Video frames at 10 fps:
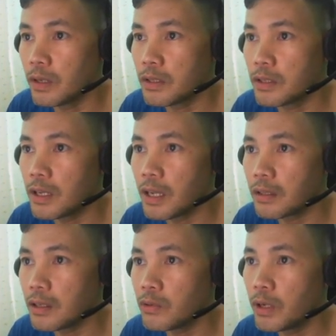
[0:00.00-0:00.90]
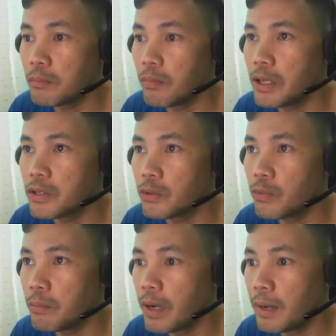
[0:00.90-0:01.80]
Let's select this one, Blazor
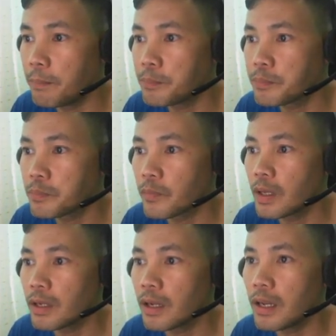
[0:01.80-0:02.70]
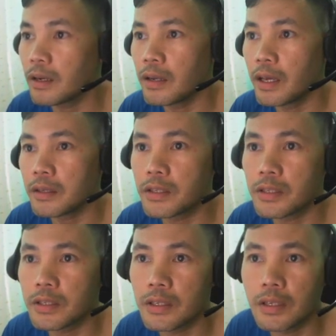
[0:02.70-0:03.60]
web app, click
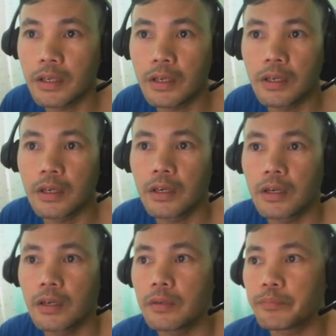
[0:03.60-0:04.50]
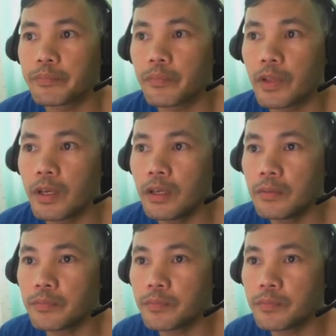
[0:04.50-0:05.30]
next. Okay,